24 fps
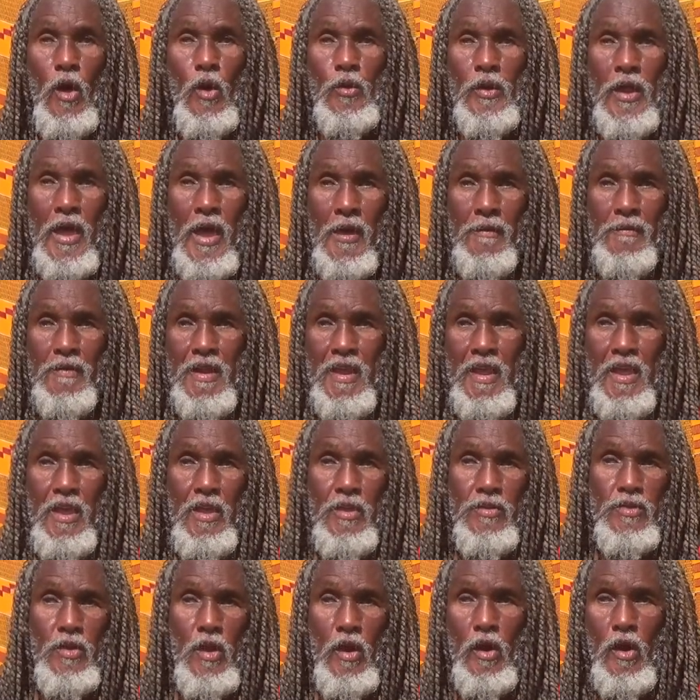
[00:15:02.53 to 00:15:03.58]
on having
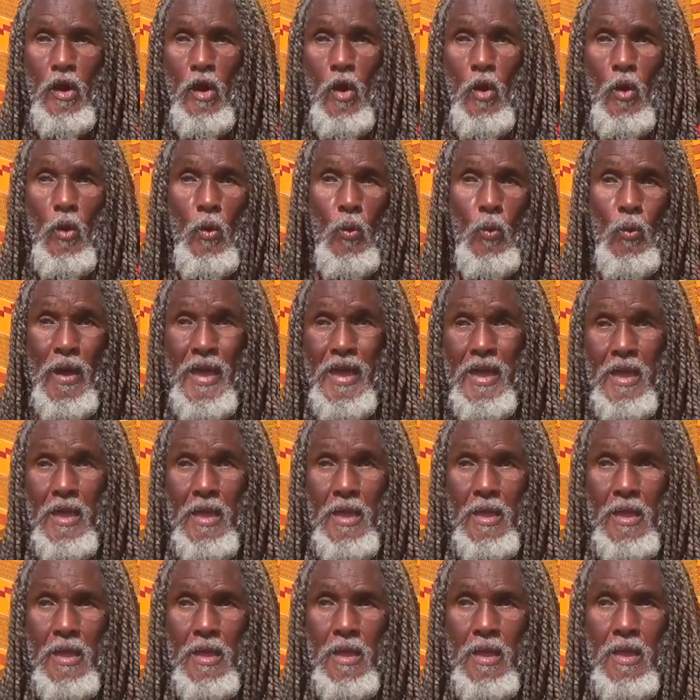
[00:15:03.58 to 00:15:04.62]
his or her own way,
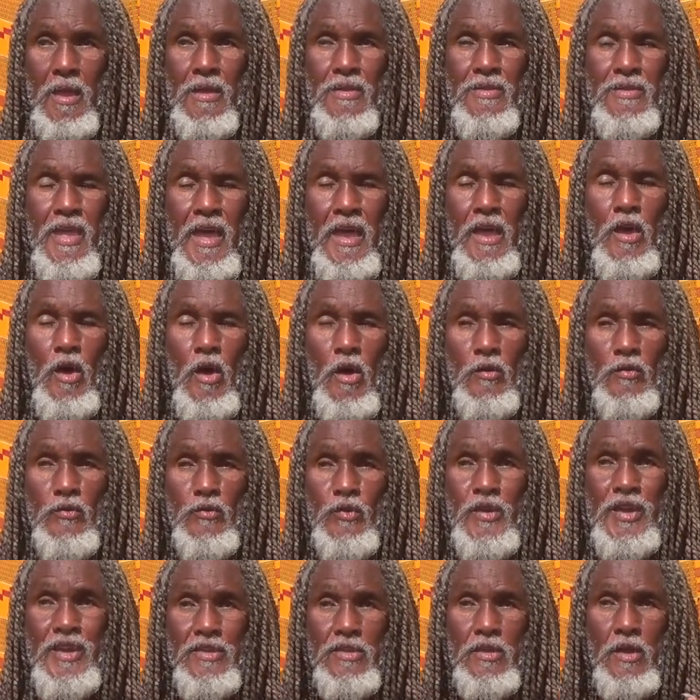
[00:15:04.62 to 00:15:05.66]
they are
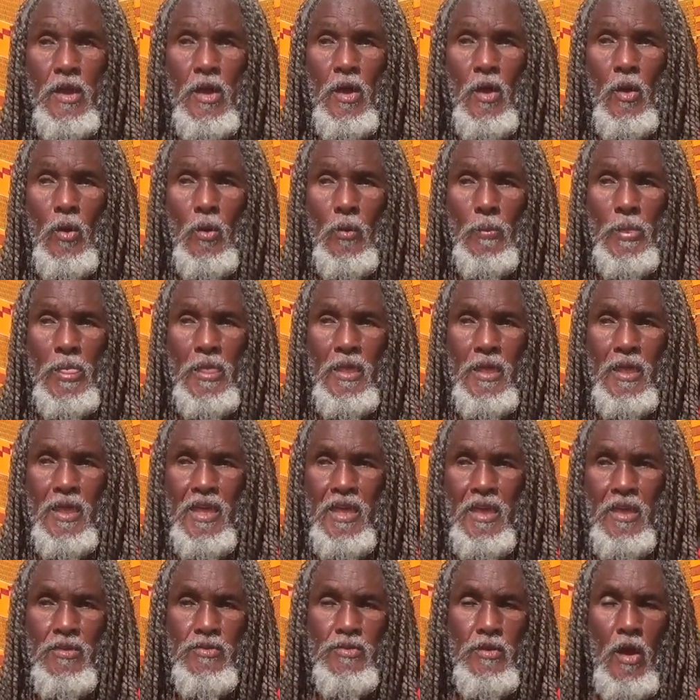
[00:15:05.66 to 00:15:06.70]
free to go
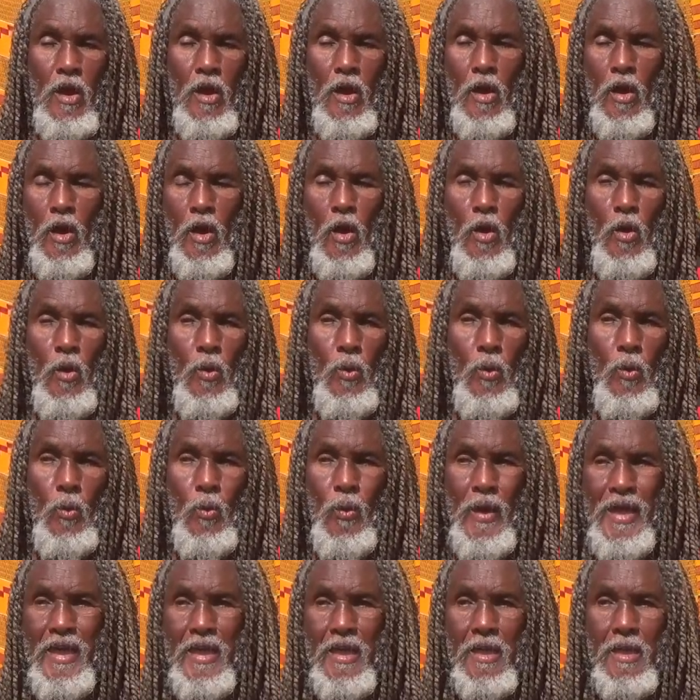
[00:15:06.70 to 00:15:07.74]
his or her own
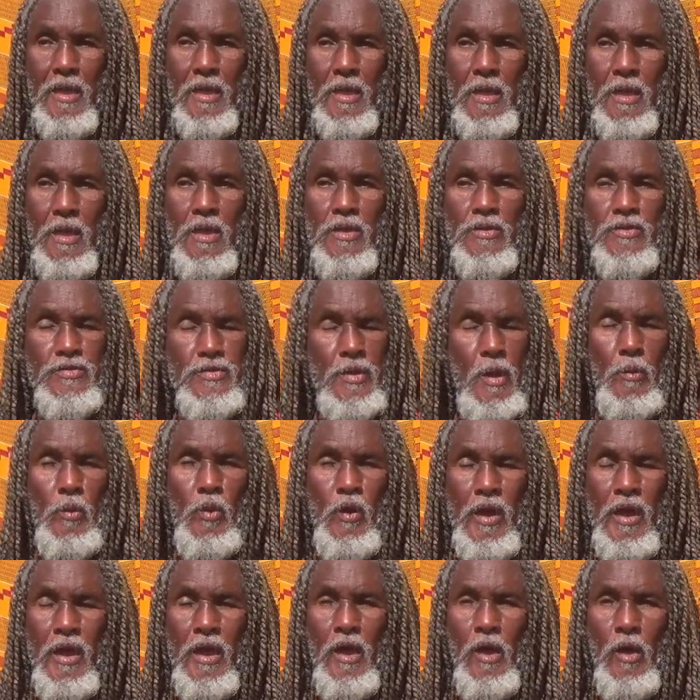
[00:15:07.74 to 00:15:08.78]
way
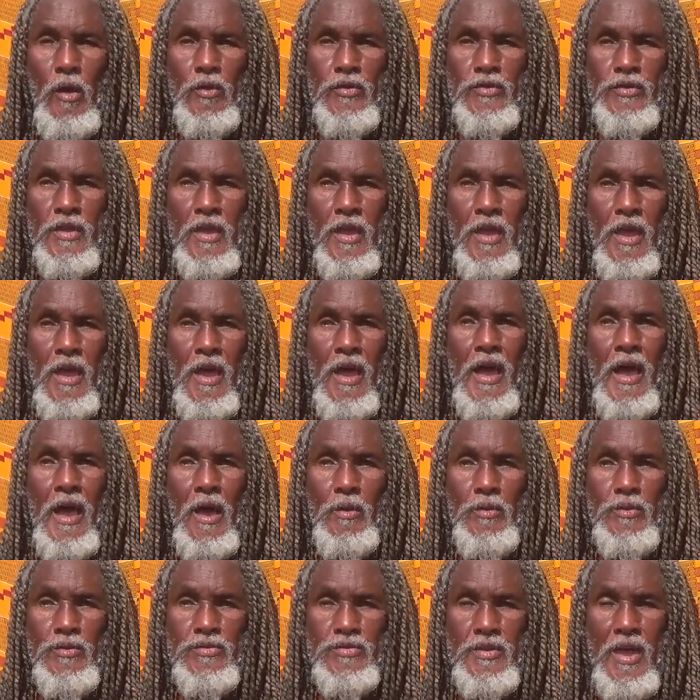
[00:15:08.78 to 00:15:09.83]
somewhere else
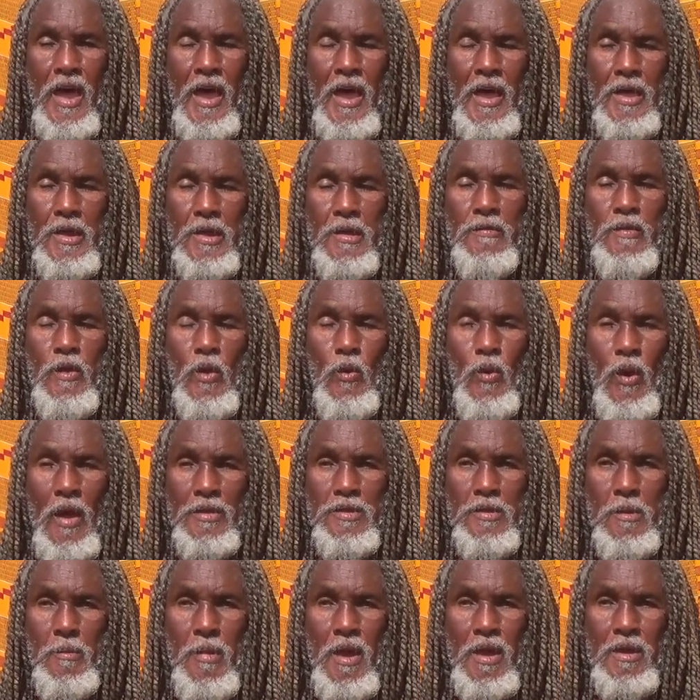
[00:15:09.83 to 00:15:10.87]
outside of the
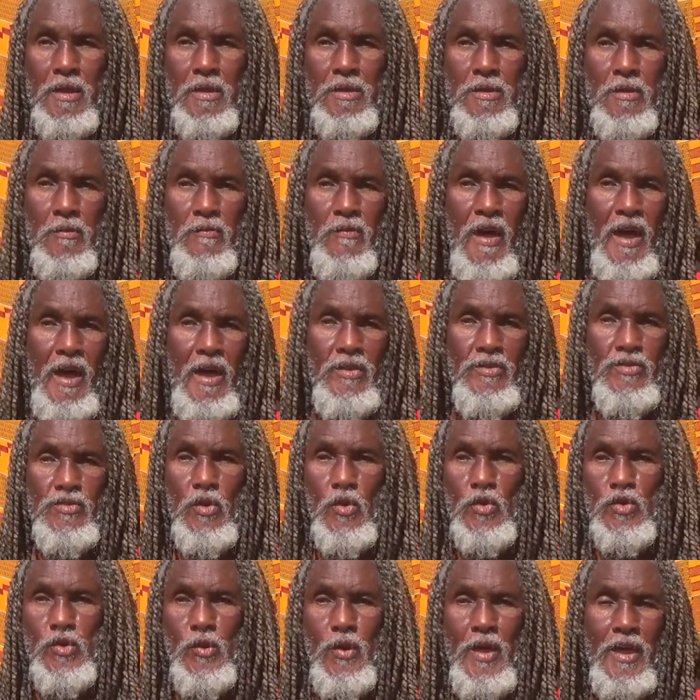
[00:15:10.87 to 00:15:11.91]
Kwatamani divine
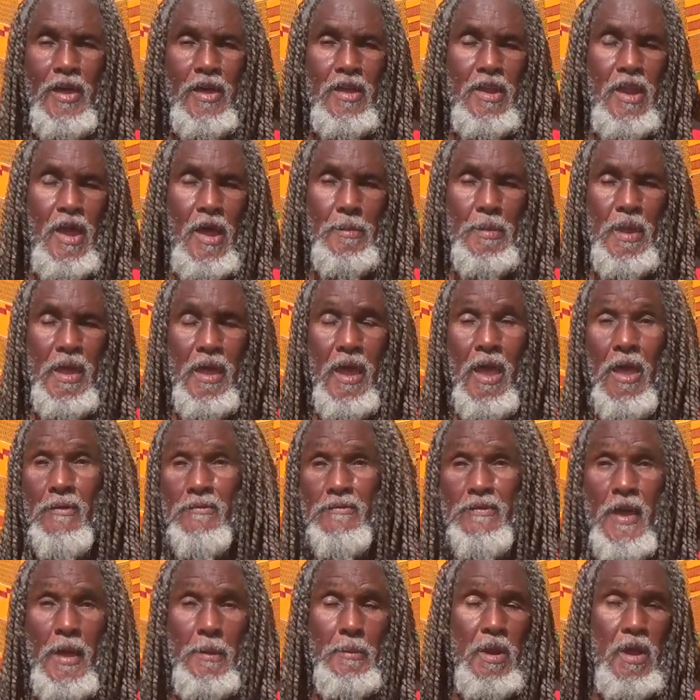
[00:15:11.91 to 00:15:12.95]
social economic
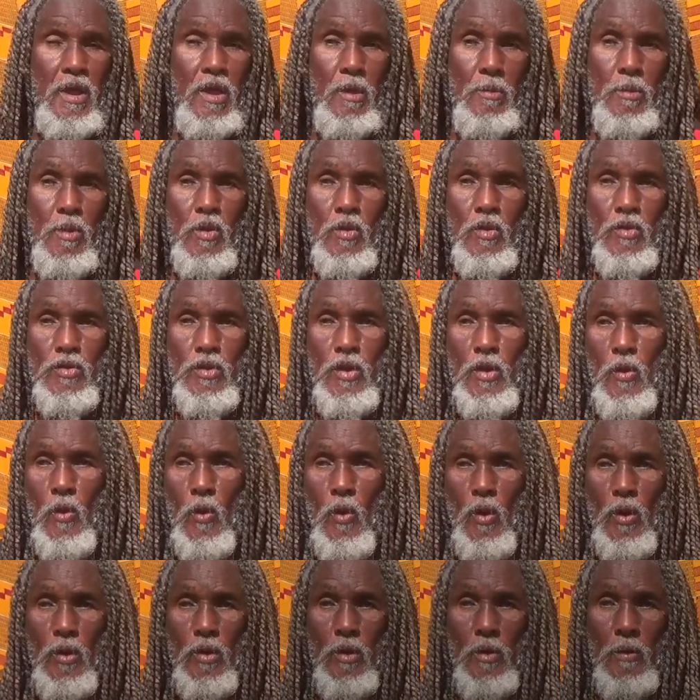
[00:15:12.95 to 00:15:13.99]
family community
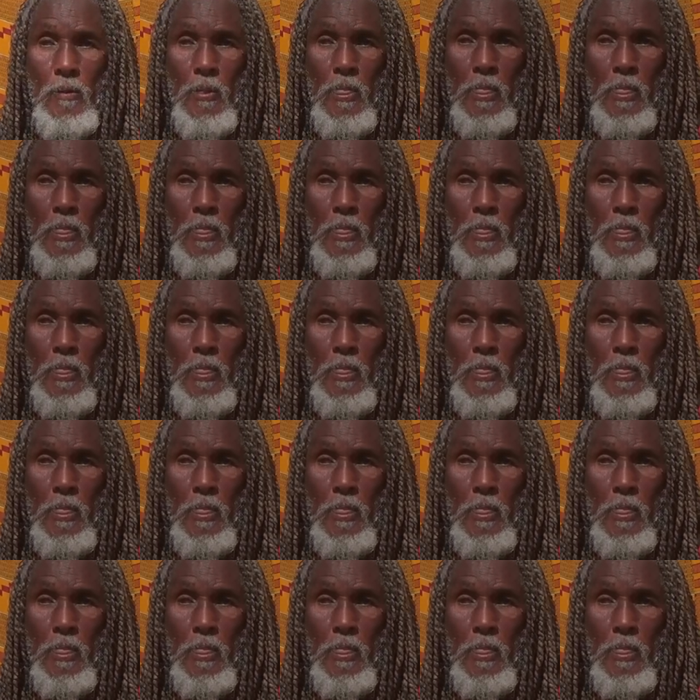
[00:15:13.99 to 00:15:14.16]
order.